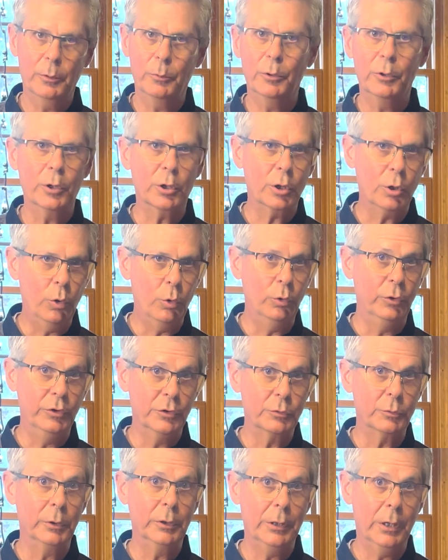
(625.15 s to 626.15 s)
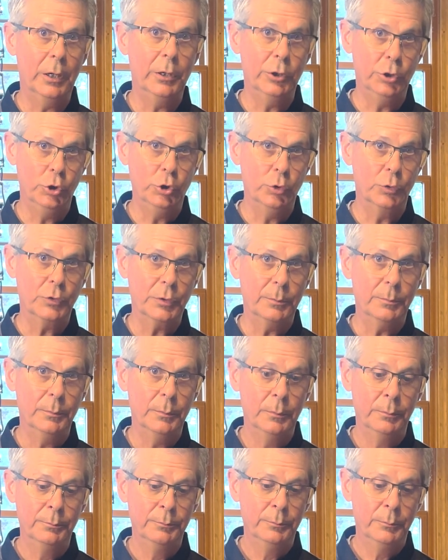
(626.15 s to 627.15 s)
When they're cold, it's really hard to juice them.
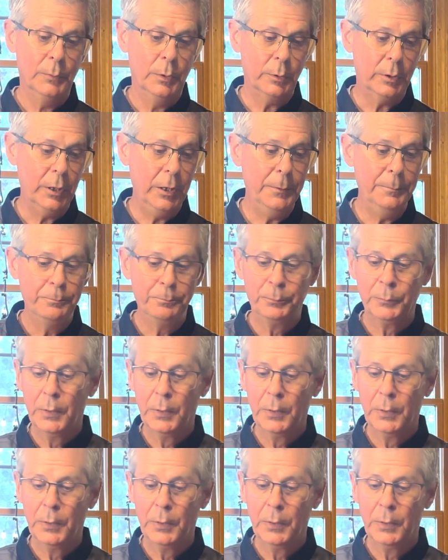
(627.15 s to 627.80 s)
Okay?